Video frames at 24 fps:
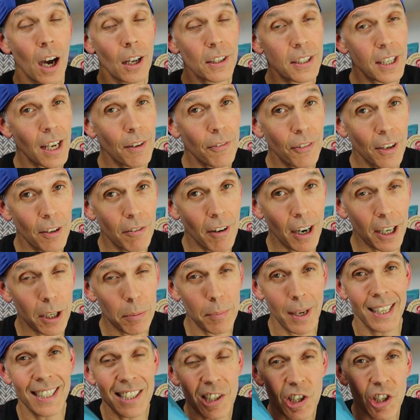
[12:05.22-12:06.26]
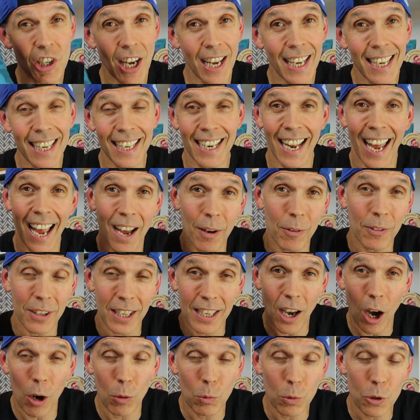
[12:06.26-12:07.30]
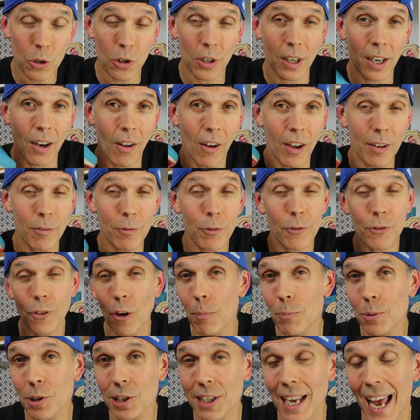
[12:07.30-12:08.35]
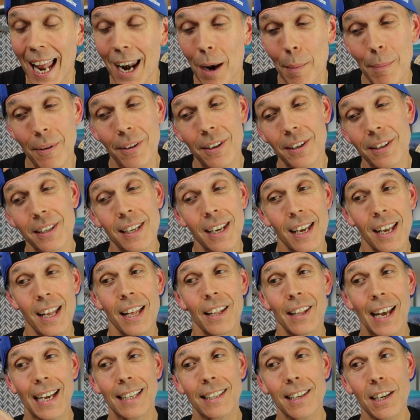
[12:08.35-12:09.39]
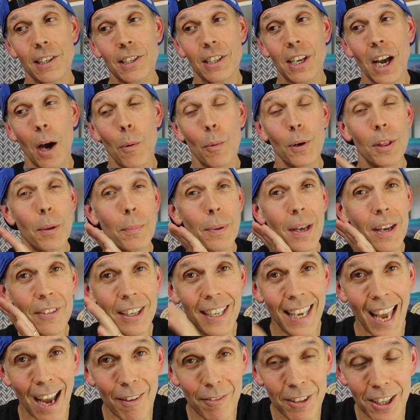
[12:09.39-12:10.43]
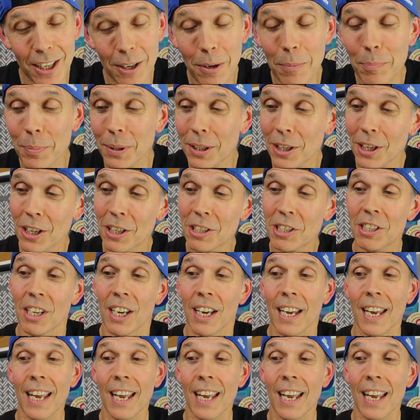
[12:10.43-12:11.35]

I definitely recommend checking out the Ultra Glide from Salomon. That does come with a bit of a caveat, because